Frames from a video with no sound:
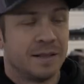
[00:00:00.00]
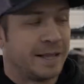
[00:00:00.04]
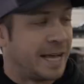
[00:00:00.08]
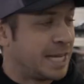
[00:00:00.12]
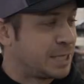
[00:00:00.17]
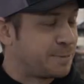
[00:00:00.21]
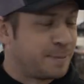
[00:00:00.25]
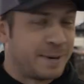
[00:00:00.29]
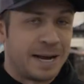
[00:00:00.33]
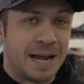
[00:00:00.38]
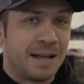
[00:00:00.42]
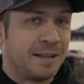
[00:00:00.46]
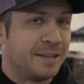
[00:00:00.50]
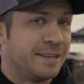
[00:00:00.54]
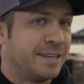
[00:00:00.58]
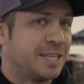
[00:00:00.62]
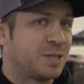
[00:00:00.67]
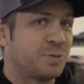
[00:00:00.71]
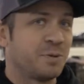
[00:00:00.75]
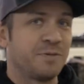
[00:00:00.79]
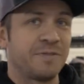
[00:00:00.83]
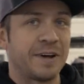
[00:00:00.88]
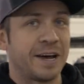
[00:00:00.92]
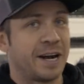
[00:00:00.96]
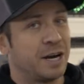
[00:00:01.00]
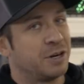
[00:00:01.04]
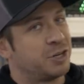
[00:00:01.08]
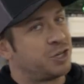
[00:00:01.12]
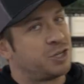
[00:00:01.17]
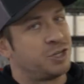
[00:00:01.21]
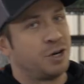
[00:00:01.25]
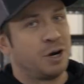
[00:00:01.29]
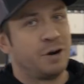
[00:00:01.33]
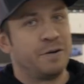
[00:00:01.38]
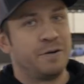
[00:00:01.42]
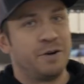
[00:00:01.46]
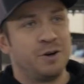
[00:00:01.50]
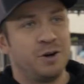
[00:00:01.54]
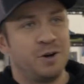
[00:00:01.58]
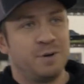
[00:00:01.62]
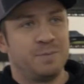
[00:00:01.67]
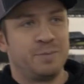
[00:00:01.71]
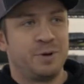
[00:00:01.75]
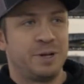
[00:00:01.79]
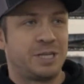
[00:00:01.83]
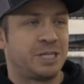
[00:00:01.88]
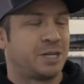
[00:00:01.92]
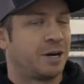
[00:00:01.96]
Last but not least, we've got our
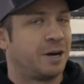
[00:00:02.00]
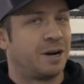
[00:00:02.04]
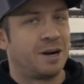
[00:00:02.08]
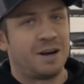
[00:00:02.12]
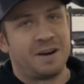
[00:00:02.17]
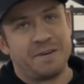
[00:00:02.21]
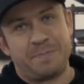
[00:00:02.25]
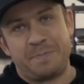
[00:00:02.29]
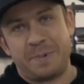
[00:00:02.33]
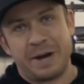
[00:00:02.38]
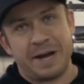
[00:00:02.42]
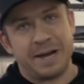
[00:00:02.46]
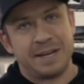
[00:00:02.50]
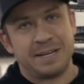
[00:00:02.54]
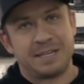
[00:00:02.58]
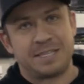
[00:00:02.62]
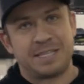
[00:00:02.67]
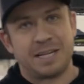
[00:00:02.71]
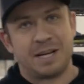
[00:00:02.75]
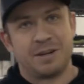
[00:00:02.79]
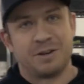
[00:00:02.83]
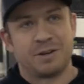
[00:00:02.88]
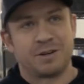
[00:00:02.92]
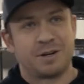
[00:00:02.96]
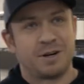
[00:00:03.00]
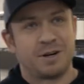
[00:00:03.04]
showroom. We started off buying and selling